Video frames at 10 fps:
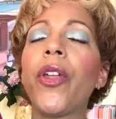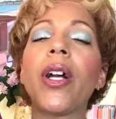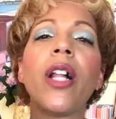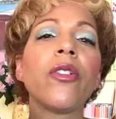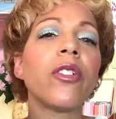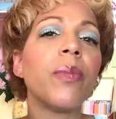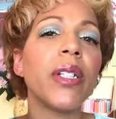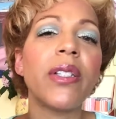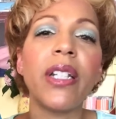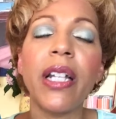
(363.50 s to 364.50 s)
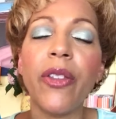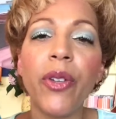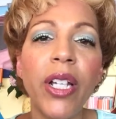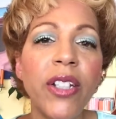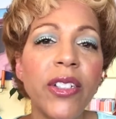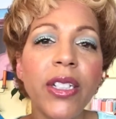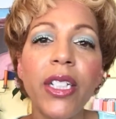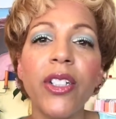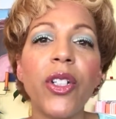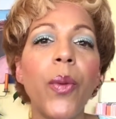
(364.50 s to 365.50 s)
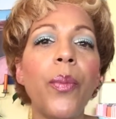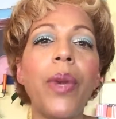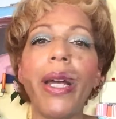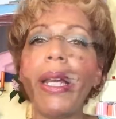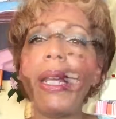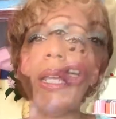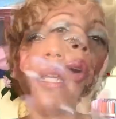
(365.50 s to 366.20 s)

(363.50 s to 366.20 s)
The colors mix together easily and don't muddy.